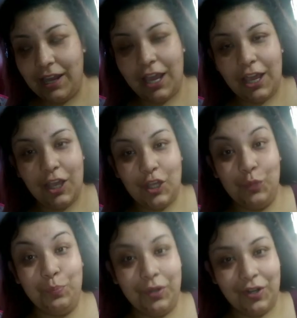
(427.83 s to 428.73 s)
and
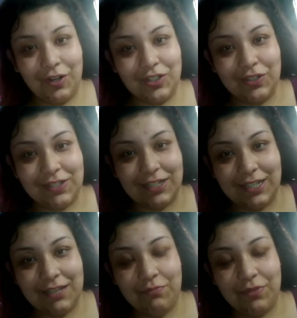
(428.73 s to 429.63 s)
you put her to
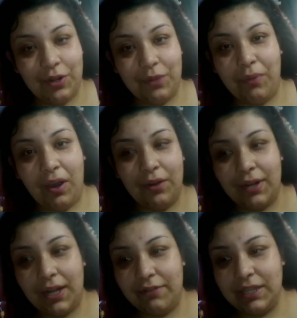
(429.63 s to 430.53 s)
sleep with her bottle
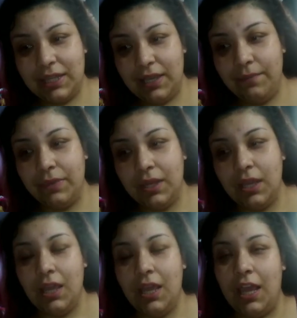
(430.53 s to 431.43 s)
and everything,
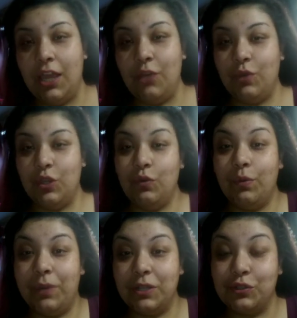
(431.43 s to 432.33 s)
and when you're
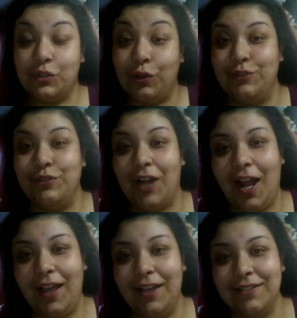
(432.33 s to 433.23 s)
about to close your
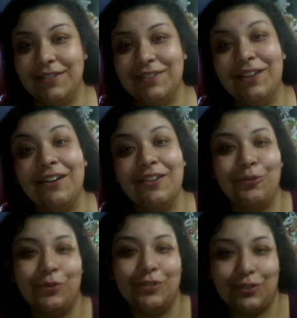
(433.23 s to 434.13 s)
eyes, the other
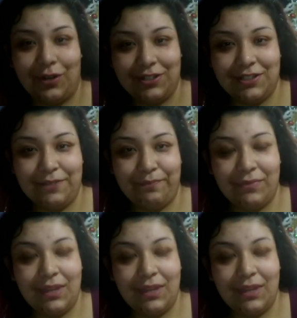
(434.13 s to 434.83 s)
one starts.